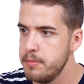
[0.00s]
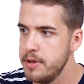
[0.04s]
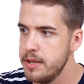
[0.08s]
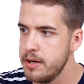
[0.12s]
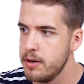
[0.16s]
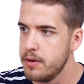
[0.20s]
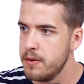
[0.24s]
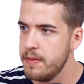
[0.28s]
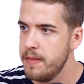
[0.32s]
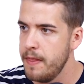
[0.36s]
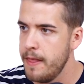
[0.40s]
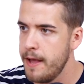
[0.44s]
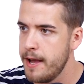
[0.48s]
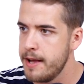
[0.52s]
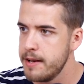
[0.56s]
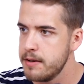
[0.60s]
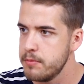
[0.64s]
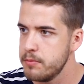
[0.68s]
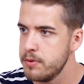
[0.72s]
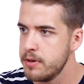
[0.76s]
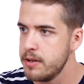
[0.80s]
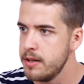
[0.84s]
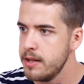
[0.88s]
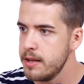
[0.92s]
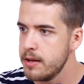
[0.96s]
a bit on that.
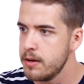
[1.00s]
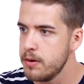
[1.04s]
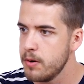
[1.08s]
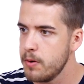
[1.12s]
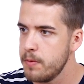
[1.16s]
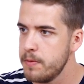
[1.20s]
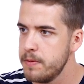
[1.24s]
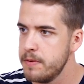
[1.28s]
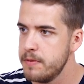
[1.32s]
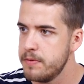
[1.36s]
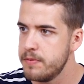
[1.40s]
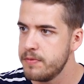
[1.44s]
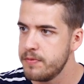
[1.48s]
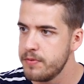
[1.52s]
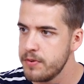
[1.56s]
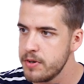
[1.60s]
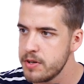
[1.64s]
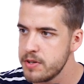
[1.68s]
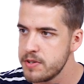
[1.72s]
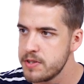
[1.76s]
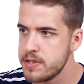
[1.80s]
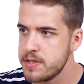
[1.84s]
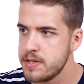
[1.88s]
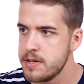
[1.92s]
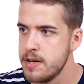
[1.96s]
We'll click on the
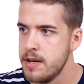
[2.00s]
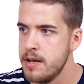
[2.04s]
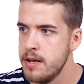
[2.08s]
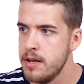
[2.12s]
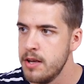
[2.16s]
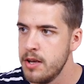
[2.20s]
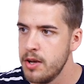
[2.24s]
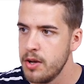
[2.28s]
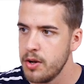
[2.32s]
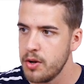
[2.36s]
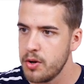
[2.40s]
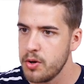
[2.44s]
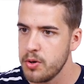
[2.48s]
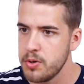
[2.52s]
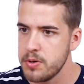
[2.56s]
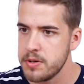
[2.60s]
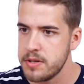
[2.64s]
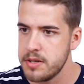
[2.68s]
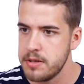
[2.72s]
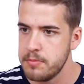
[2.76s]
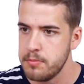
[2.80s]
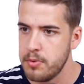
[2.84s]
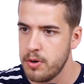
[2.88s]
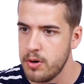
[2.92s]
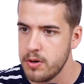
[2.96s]
first
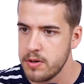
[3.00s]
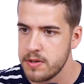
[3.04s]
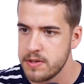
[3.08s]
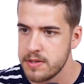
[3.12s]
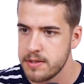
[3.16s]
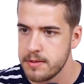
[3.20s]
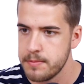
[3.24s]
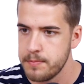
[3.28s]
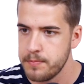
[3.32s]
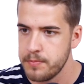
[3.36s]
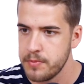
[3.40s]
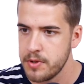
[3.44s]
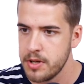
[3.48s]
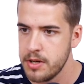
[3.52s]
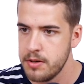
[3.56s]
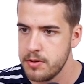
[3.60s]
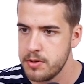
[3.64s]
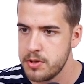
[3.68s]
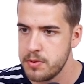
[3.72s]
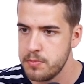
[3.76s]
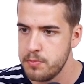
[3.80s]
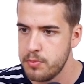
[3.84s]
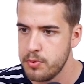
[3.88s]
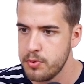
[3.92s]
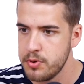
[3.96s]
content box, go
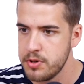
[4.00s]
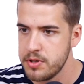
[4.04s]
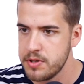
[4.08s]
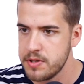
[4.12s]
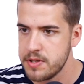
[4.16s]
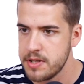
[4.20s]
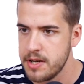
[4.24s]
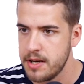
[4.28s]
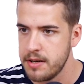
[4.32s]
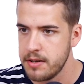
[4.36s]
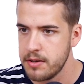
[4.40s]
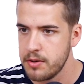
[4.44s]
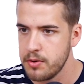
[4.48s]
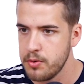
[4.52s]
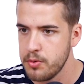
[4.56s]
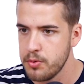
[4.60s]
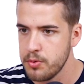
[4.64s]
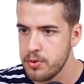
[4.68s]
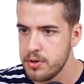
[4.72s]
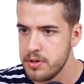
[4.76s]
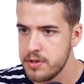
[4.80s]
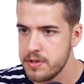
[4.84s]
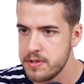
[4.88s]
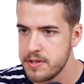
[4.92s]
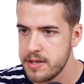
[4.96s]
to borders and
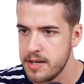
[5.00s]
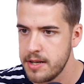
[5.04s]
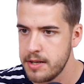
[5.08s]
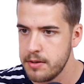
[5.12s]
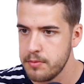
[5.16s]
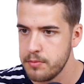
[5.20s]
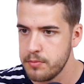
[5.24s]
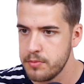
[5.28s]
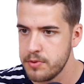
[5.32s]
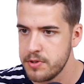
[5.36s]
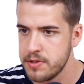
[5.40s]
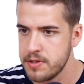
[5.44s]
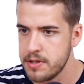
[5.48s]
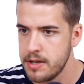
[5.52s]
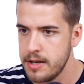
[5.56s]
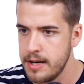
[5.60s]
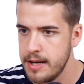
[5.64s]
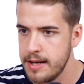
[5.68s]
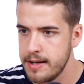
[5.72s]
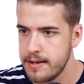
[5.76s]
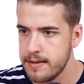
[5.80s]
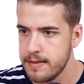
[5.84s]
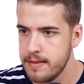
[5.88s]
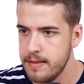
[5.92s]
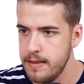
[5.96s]
corners, and we'll
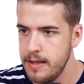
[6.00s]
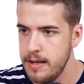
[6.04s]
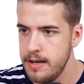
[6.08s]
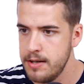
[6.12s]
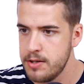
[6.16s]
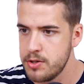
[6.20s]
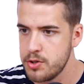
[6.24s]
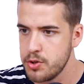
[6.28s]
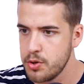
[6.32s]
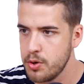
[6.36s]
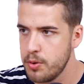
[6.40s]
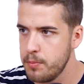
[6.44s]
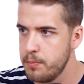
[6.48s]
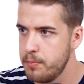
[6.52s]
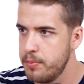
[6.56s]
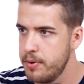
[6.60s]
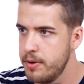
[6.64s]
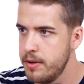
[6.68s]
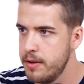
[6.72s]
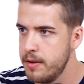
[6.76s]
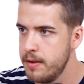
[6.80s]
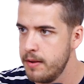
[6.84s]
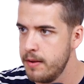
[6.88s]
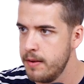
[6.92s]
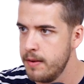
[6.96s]
select the top
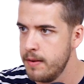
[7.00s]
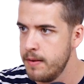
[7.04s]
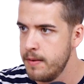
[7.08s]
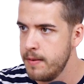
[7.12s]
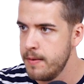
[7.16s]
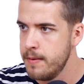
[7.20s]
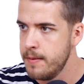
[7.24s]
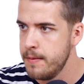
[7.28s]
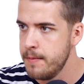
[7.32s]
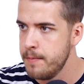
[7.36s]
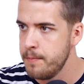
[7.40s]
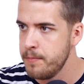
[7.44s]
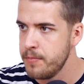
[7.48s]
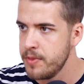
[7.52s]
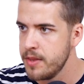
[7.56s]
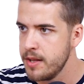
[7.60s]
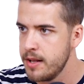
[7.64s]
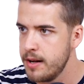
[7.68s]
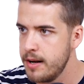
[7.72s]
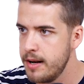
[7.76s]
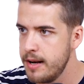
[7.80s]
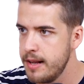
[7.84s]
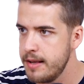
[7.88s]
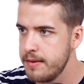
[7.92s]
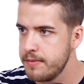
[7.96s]

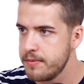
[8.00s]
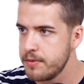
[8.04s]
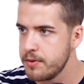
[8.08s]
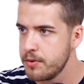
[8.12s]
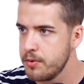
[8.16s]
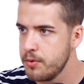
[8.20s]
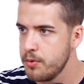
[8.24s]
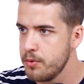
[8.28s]
left